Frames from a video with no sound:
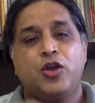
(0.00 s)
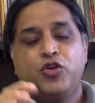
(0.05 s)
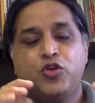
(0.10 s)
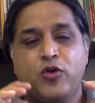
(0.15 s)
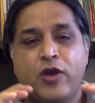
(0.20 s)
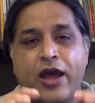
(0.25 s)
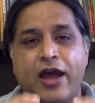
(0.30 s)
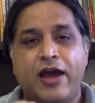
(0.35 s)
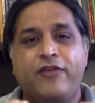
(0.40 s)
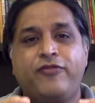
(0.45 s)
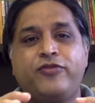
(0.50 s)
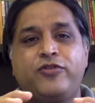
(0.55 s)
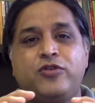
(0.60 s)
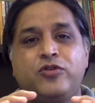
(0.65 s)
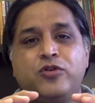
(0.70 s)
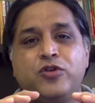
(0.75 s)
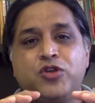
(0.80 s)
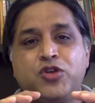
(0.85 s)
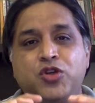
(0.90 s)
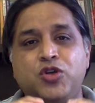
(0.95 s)
You have
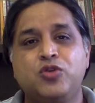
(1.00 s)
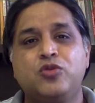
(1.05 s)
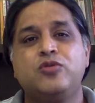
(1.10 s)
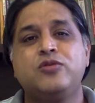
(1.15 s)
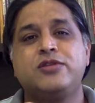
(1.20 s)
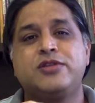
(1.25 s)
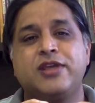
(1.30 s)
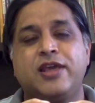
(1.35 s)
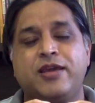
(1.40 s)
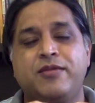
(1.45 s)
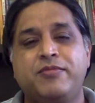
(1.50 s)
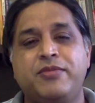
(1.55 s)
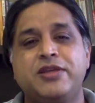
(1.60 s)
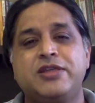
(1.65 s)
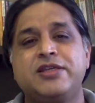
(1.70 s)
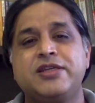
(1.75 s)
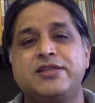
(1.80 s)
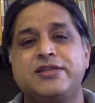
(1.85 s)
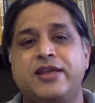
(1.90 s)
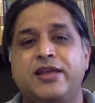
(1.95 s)
to use
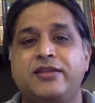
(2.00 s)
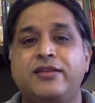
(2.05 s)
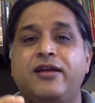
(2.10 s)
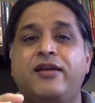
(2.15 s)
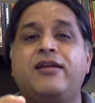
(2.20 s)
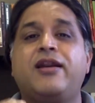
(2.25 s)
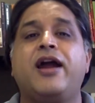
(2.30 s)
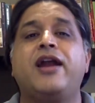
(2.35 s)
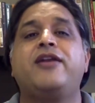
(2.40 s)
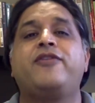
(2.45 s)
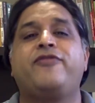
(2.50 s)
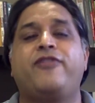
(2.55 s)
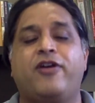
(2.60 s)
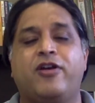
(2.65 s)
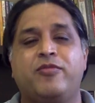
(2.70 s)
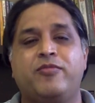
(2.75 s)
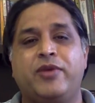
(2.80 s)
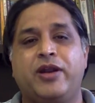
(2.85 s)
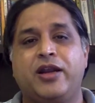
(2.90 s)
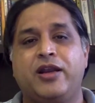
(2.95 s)
images in the right
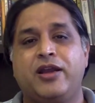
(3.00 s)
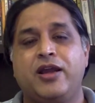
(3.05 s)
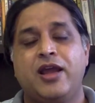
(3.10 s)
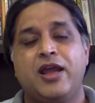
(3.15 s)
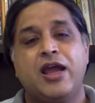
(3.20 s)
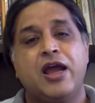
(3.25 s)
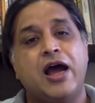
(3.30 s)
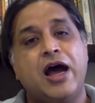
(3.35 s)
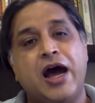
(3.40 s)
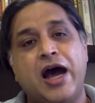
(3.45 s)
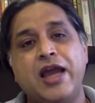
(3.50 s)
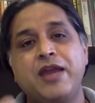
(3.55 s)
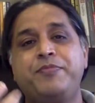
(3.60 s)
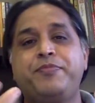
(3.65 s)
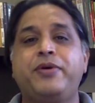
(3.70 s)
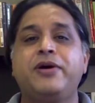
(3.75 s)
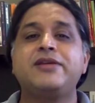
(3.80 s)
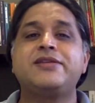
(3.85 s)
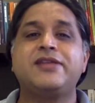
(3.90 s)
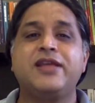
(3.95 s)
format. I
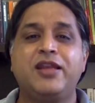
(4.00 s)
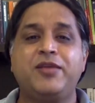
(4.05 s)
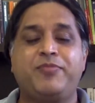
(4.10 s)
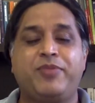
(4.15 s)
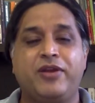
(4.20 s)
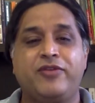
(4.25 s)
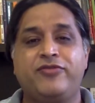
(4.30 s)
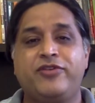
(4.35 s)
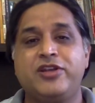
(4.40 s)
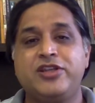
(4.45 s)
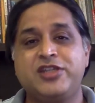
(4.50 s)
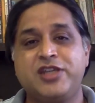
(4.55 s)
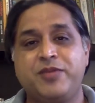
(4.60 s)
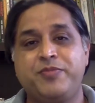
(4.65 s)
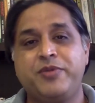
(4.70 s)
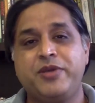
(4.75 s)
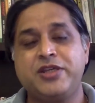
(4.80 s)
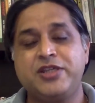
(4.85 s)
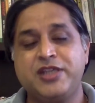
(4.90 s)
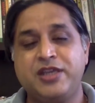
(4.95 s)
personally prefer
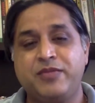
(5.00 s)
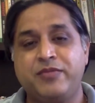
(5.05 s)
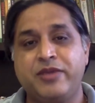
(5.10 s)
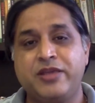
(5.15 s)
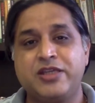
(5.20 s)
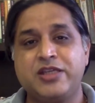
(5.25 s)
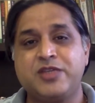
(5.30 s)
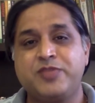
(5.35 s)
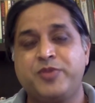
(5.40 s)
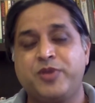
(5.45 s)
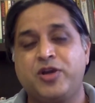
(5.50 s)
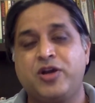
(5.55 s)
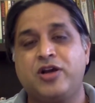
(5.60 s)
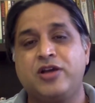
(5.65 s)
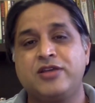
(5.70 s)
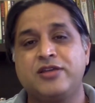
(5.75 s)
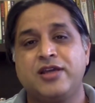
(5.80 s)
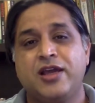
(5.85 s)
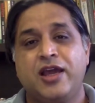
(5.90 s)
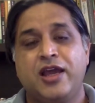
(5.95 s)
JPG images
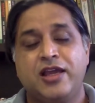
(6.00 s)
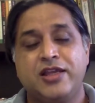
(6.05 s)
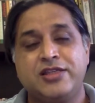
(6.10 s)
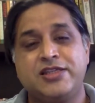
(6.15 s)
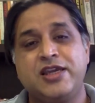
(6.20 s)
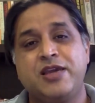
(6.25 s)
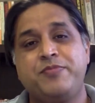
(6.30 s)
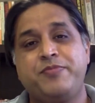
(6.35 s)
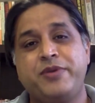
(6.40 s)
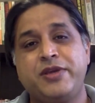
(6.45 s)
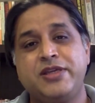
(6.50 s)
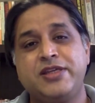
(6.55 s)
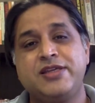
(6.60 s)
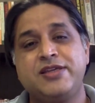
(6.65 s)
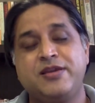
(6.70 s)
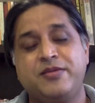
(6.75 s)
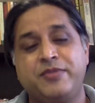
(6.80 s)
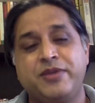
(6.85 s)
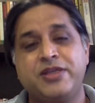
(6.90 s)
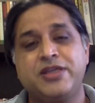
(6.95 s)
because
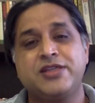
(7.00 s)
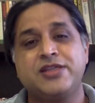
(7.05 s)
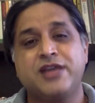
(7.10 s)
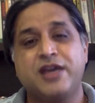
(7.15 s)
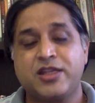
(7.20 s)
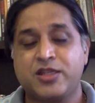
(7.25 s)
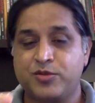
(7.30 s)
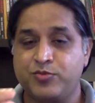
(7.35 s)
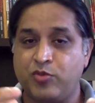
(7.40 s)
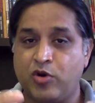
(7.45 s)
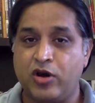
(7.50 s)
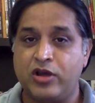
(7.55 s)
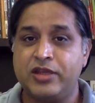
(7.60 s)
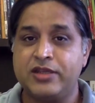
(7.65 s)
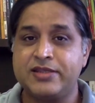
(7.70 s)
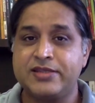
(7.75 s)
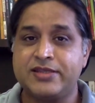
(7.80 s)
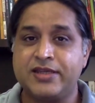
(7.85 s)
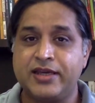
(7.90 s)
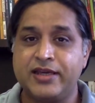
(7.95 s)
JPG images are small
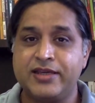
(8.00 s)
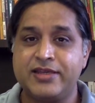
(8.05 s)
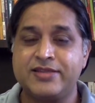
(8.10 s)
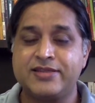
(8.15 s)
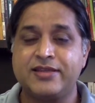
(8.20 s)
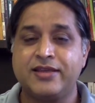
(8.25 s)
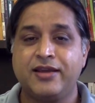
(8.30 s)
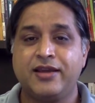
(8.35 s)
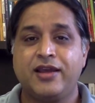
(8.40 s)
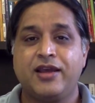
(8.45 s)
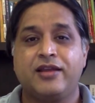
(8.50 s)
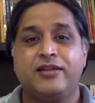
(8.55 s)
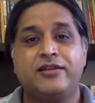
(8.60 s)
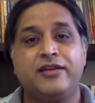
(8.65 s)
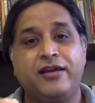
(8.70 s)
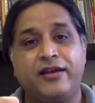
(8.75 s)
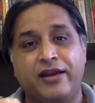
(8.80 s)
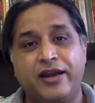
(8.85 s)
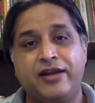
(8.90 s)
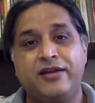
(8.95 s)
in size,
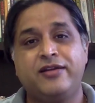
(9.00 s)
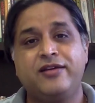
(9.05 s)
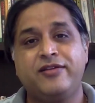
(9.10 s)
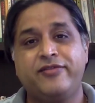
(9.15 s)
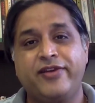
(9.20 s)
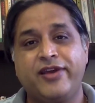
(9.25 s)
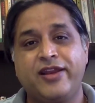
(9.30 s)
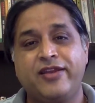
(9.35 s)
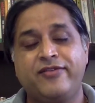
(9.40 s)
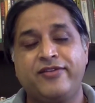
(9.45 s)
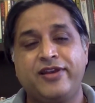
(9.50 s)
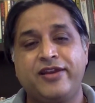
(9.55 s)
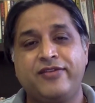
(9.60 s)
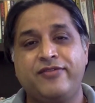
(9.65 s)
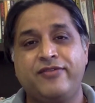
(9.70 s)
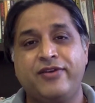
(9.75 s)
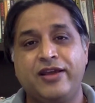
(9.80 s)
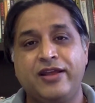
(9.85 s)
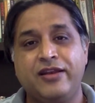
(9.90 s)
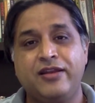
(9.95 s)
they render very
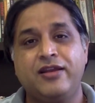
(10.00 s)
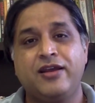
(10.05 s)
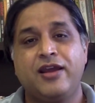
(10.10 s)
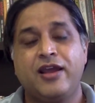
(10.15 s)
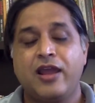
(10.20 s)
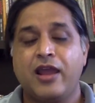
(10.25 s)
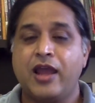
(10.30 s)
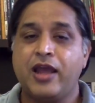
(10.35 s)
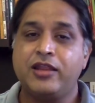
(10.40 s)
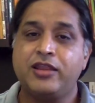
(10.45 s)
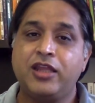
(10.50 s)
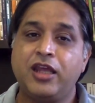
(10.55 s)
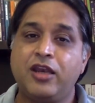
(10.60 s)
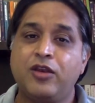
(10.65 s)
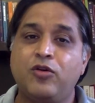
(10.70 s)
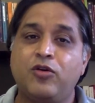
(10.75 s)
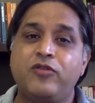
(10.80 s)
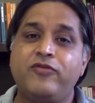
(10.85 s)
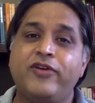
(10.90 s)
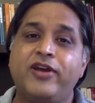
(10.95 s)
well, and they
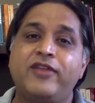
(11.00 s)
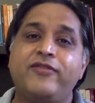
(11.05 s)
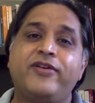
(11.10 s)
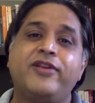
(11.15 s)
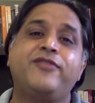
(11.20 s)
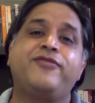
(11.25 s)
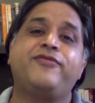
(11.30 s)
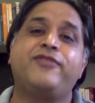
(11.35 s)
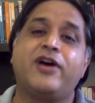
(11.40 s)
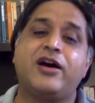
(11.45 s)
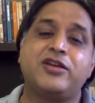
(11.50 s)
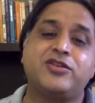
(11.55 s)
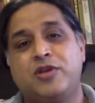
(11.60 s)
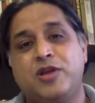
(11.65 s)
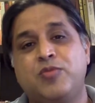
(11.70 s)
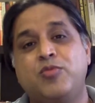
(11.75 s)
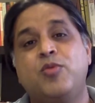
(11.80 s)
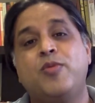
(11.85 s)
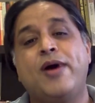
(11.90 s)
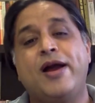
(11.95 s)
load very fast
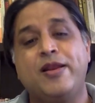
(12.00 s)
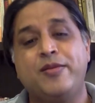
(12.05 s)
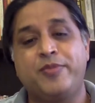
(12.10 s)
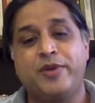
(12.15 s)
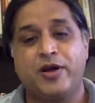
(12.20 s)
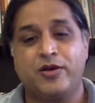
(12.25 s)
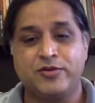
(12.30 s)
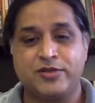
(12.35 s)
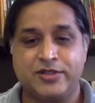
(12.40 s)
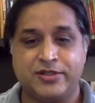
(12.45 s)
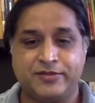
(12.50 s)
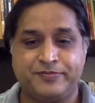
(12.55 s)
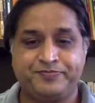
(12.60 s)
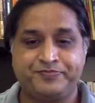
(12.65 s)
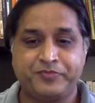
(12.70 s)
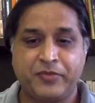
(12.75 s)
on a mobile browser.